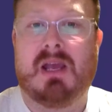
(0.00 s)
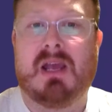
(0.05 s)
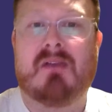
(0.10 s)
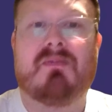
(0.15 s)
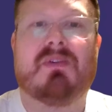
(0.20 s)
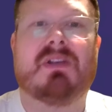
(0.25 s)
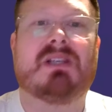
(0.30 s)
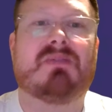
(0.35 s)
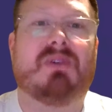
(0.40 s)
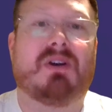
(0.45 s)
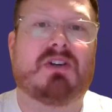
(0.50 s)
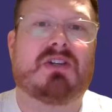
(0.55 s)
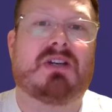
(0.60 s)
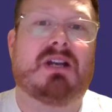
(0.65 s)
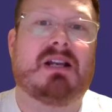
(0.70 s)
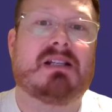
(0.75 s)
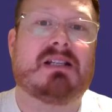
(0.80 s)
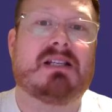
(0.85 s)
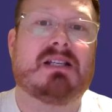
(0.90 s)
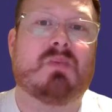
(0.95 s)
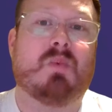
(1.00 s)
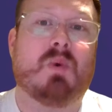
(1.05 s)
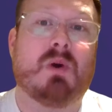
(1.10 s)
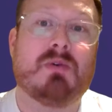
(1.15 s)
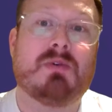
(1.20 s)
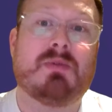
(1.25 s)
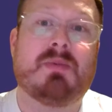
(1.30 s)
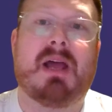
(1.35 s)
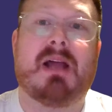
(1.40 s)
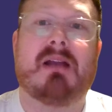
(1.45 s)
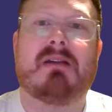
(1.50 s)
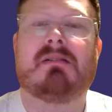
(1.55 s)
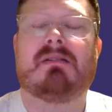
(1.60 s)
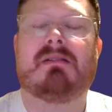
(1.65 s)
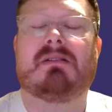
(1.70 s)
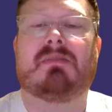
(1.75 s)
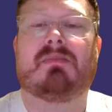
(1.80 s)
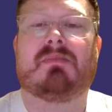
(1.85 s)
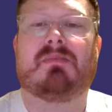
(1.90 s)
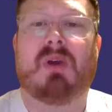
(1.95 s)
These functionalities will
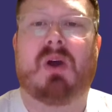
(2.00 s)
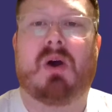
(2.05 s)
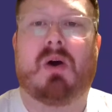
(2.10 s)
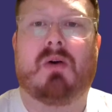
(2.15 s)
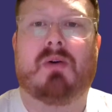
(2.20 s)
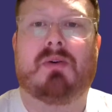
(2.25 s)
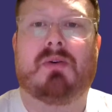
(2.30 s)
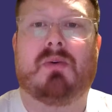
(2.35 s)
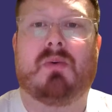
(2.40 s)
depend on